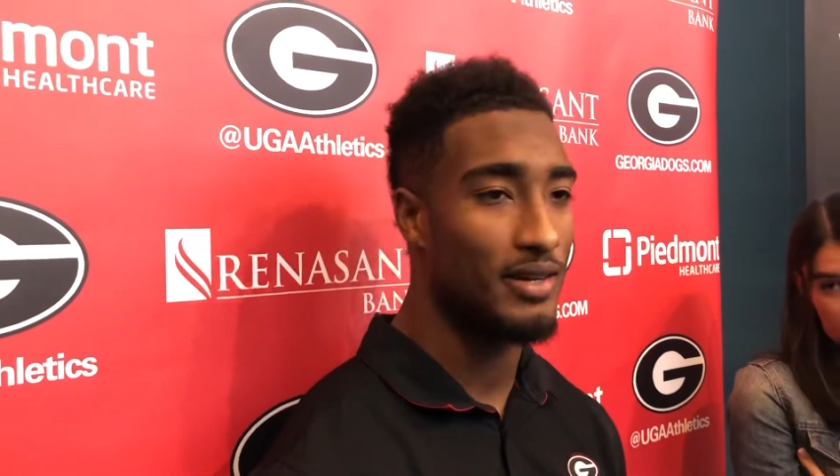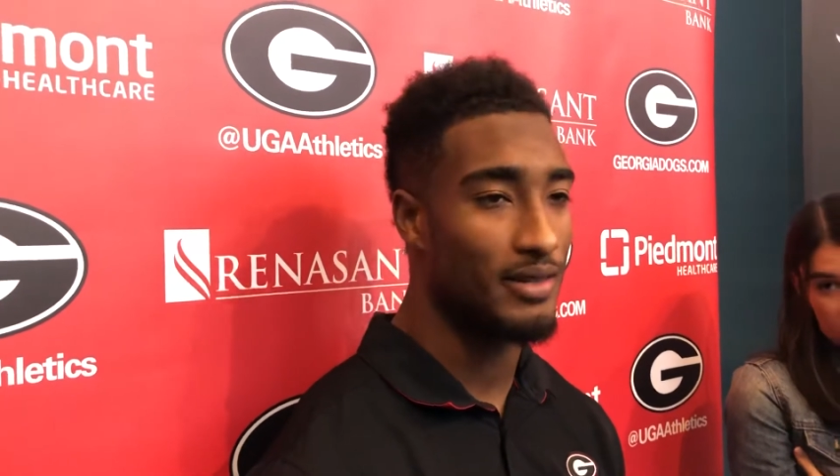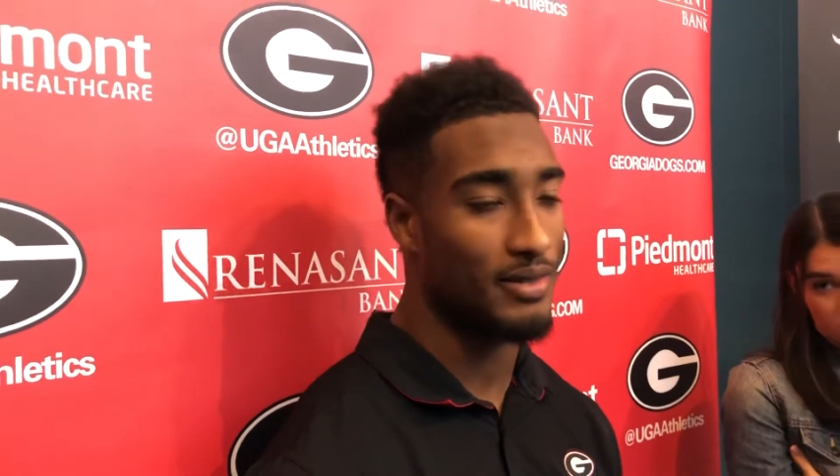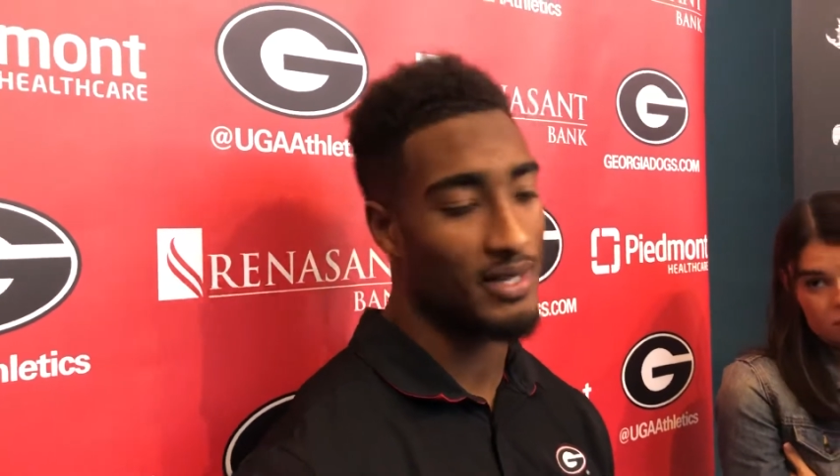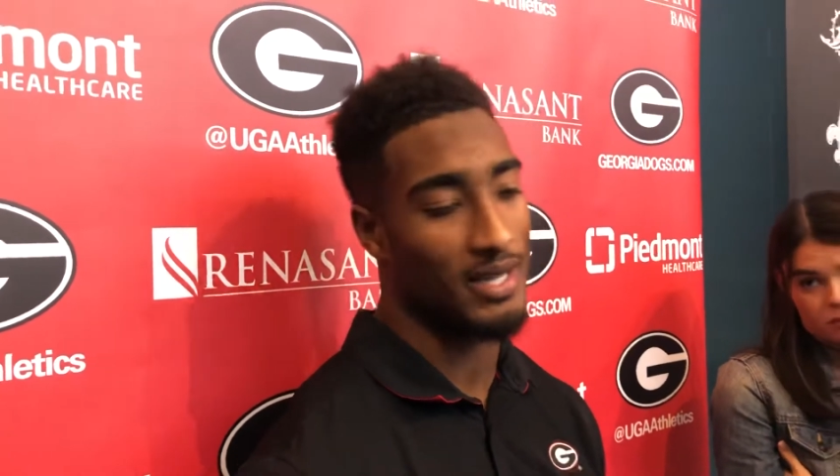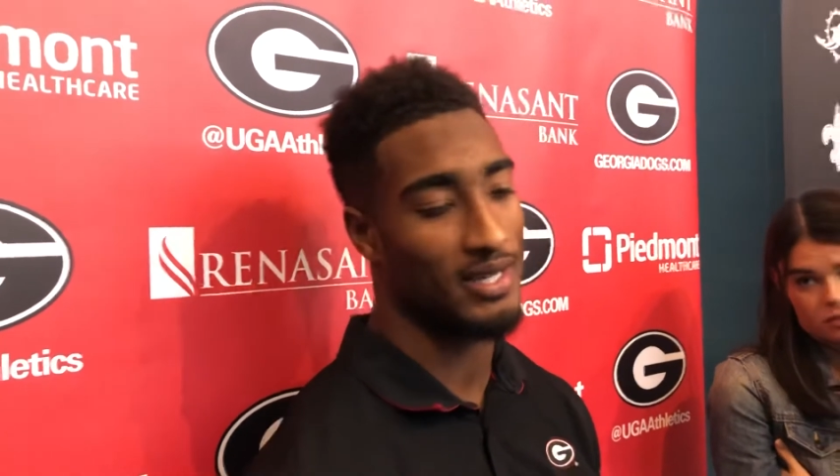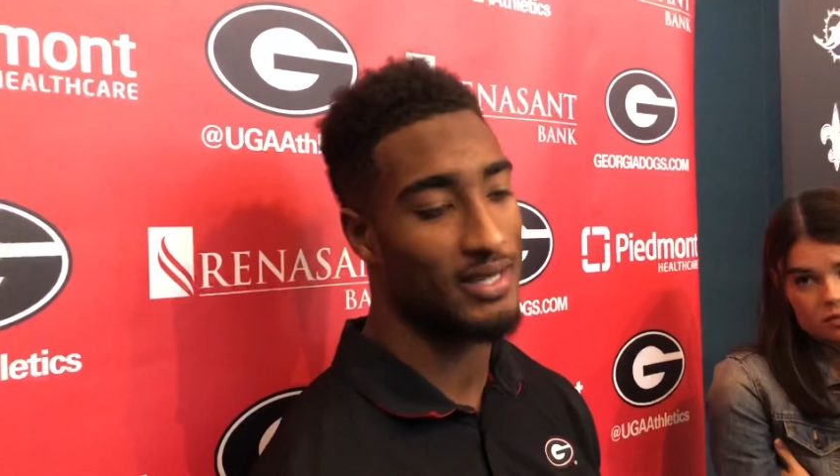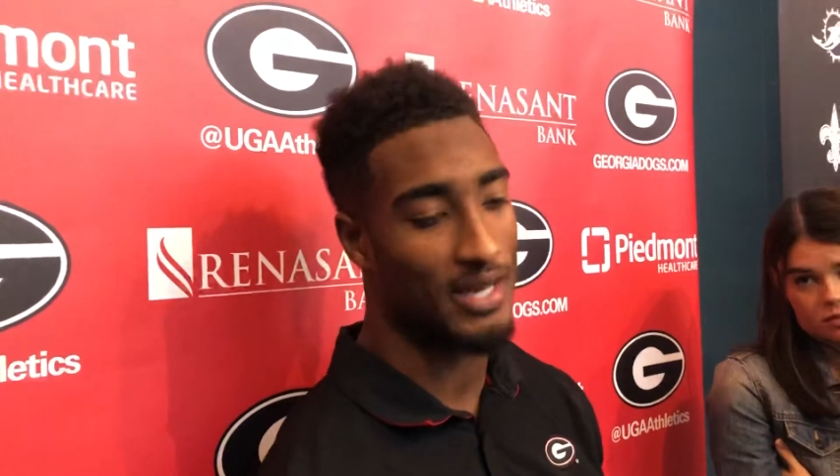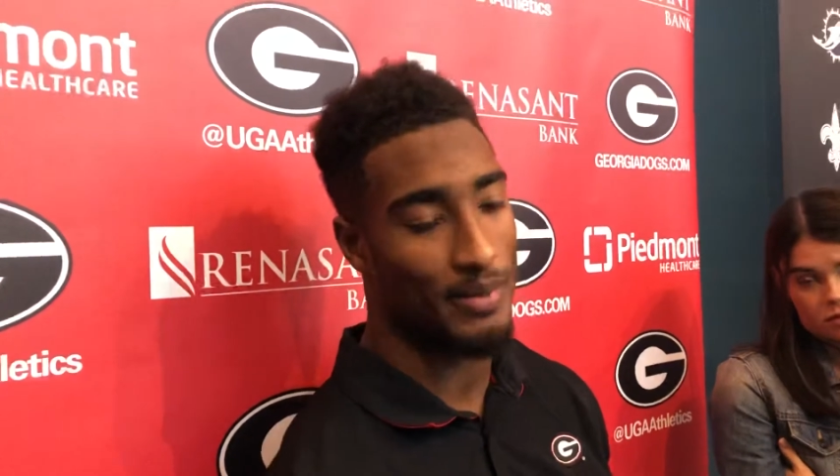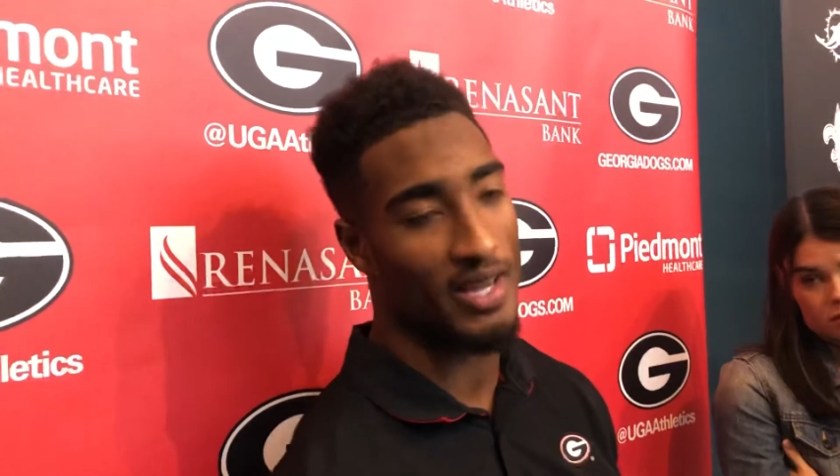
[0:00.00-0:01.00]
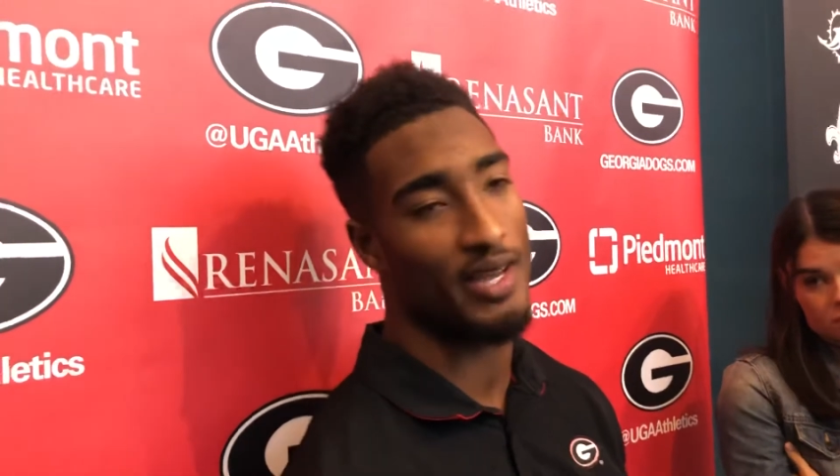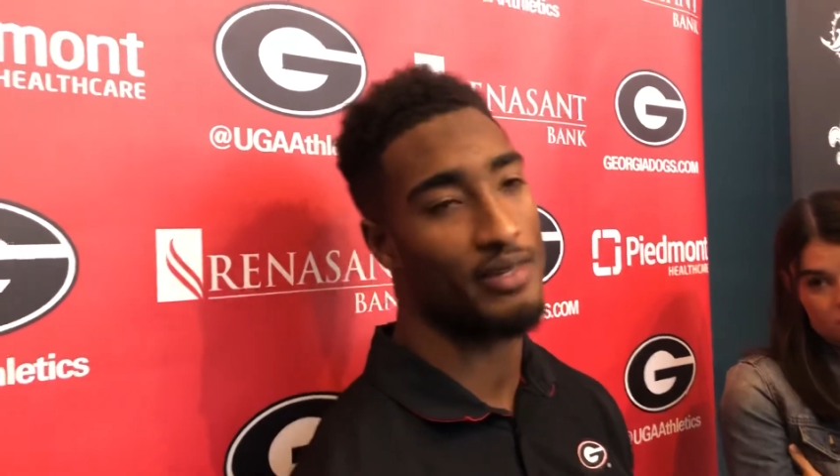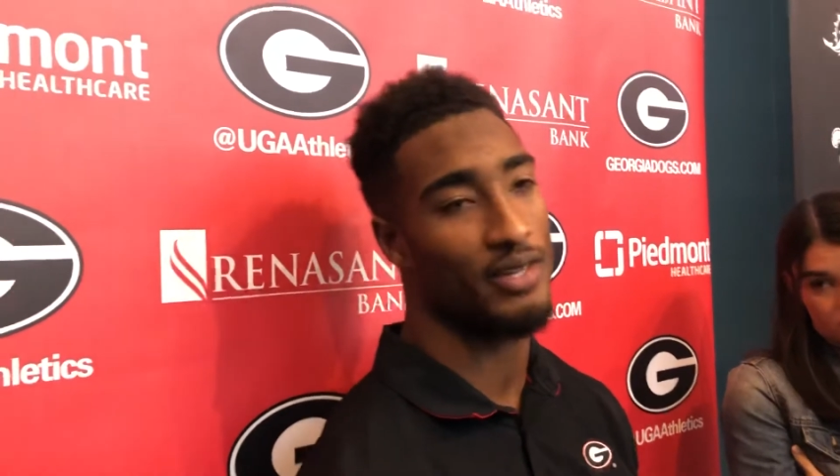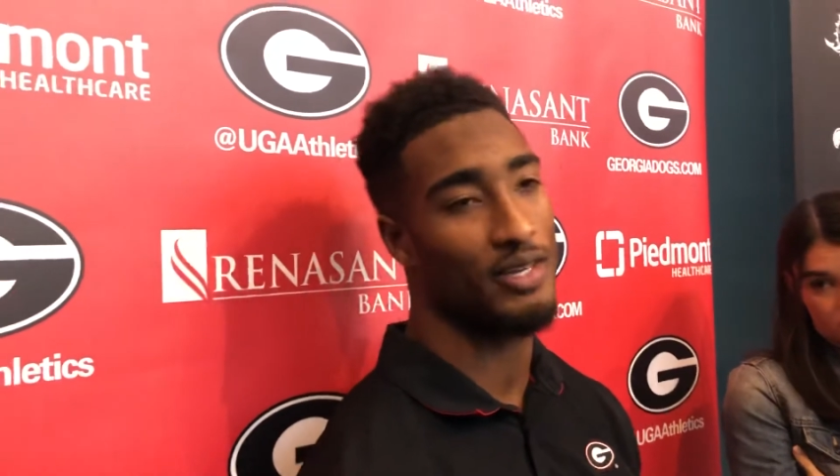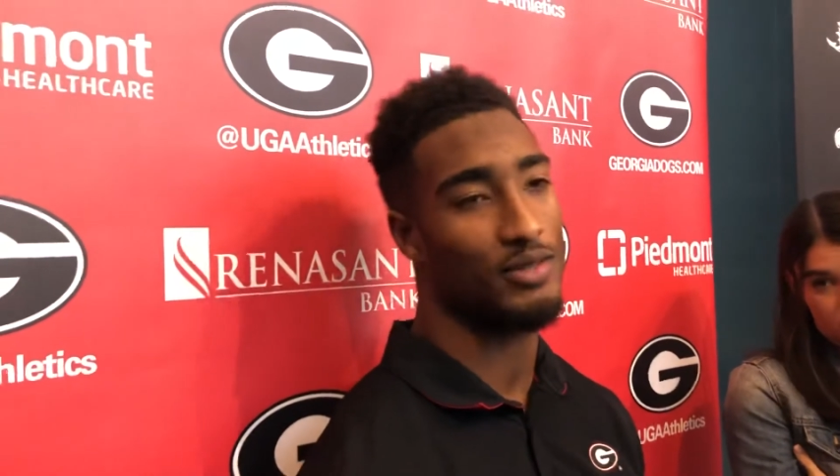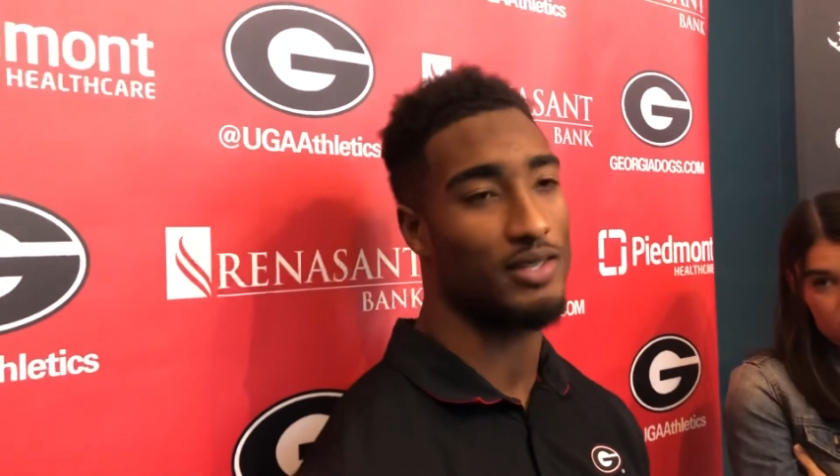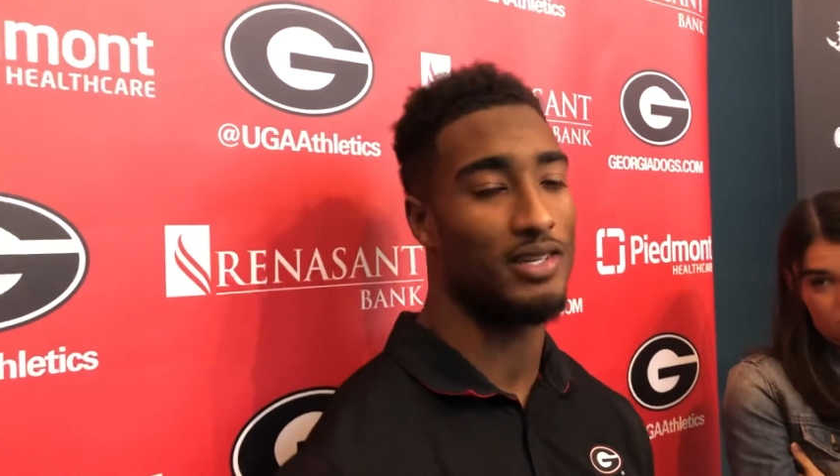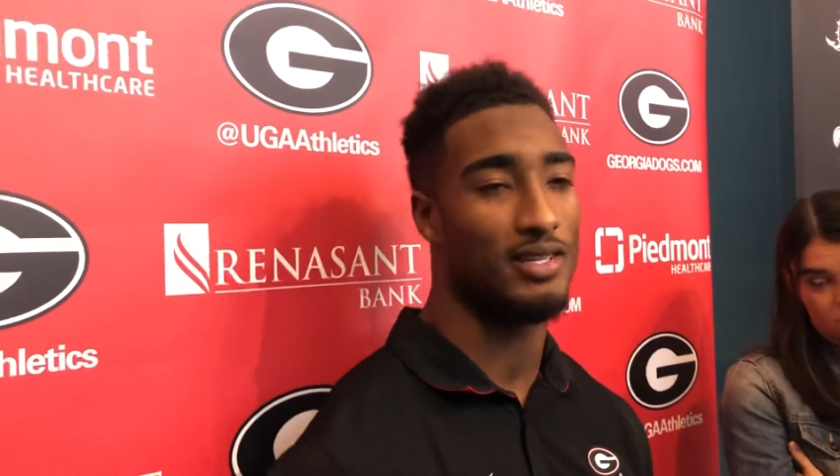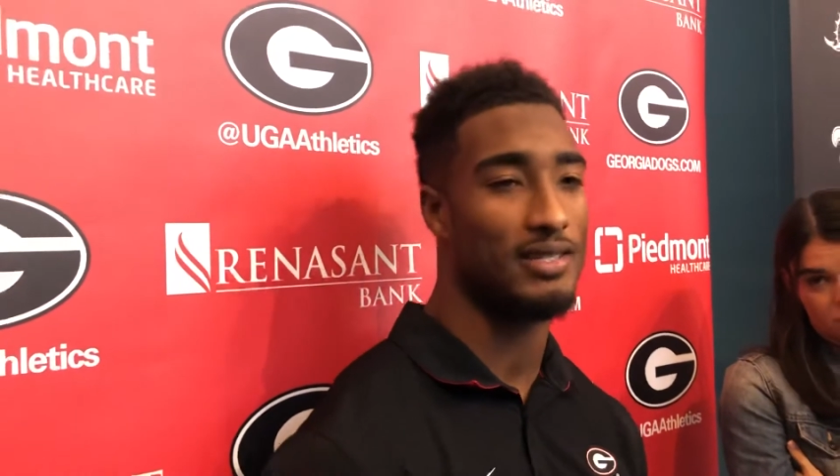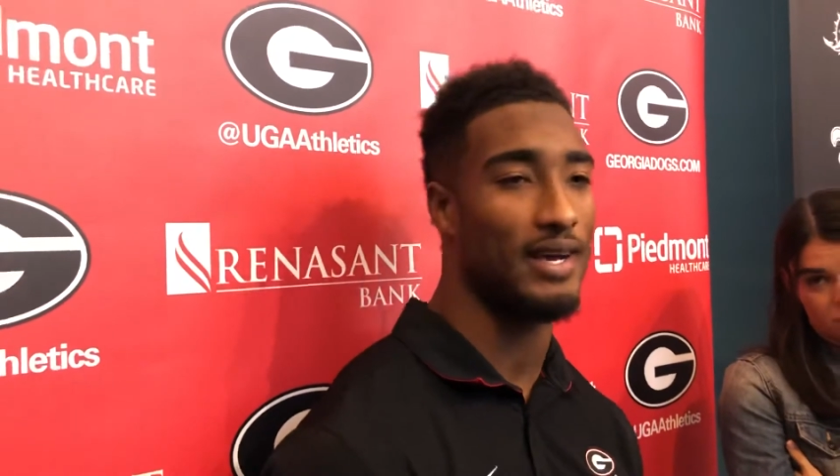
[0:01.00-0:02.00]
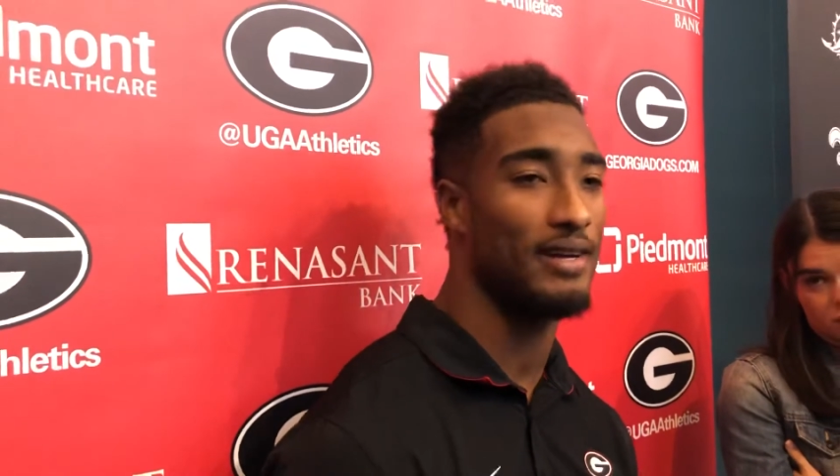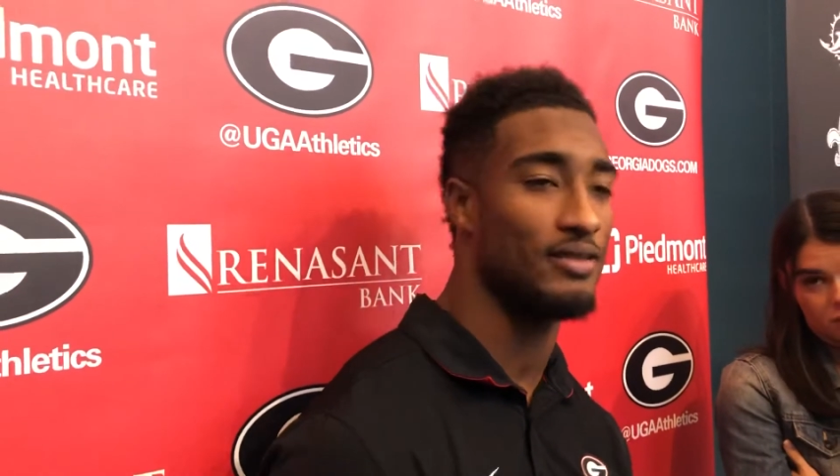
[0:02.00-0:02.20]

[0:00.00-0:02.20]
Sometimes they said my hamstrings was a little tight,